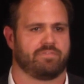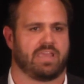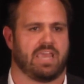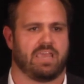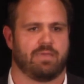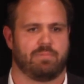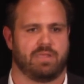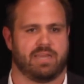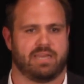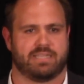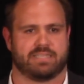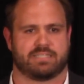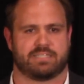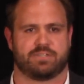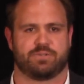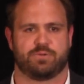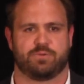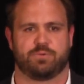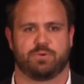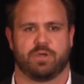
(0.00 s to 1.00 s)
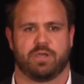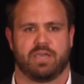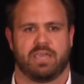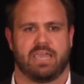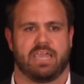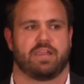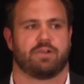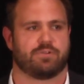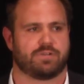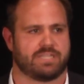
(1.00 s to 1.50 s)
of gaming is to
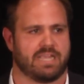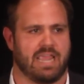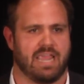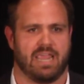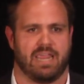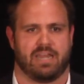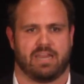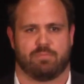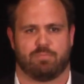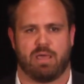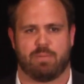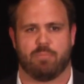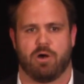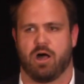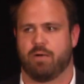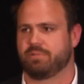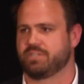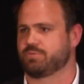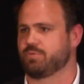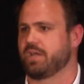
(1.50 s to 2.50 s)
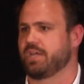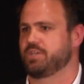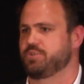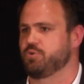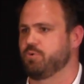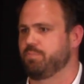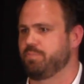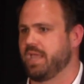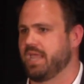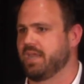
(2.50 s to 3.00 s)
entertain, and my mom is ready
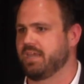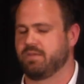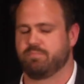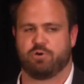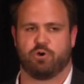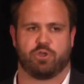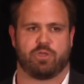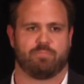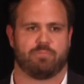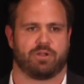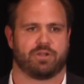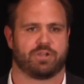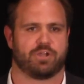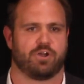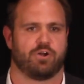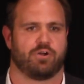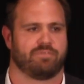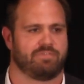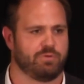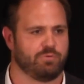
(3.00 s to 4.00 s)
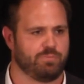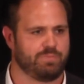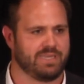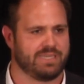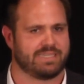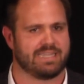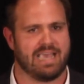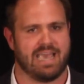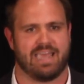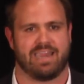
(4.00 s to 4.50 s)
to abandon Pokemon Go if it will be
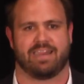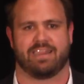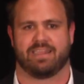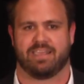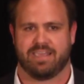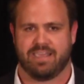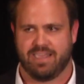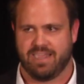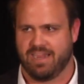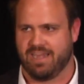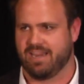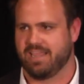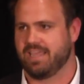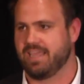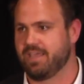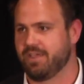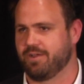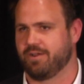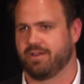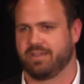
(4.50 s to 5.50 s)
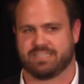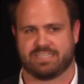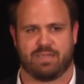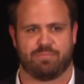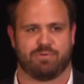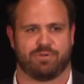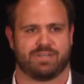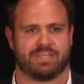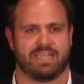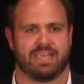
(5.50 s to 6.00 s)
dead in a year, as I
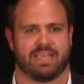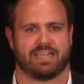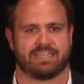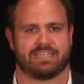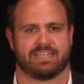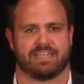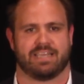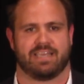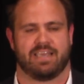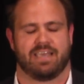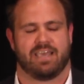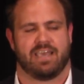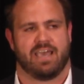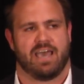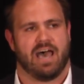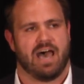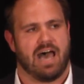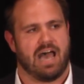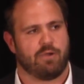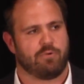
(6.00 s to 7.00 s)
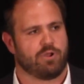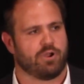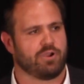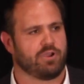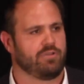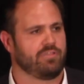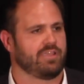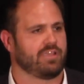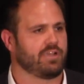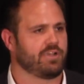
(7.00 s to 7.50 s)
predict, I would
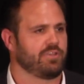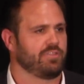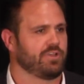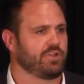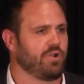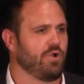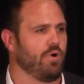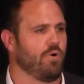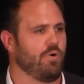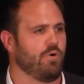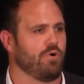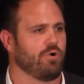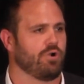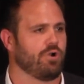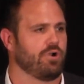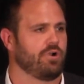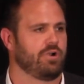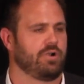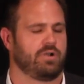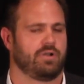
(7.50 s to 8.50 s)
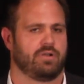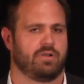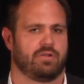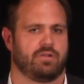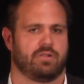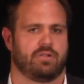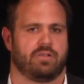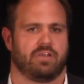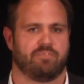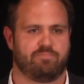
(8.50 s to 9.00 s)
argue that the core
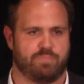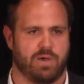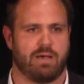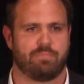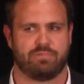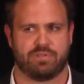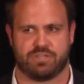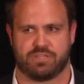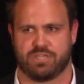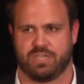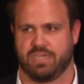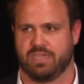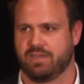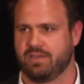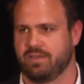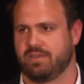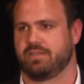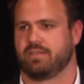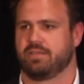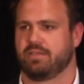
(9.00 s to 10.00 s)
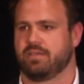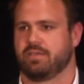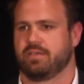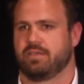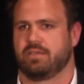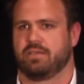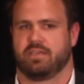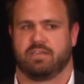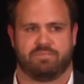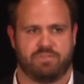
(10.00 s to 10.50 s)
of publishing,
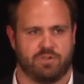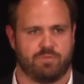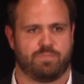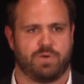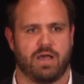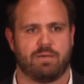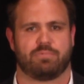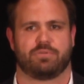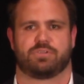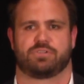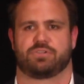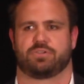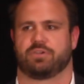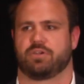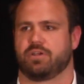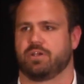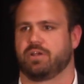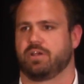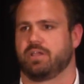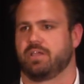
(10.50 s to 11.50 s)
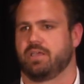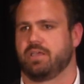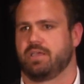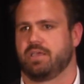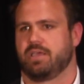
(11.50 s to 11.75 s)
if you're a publisher,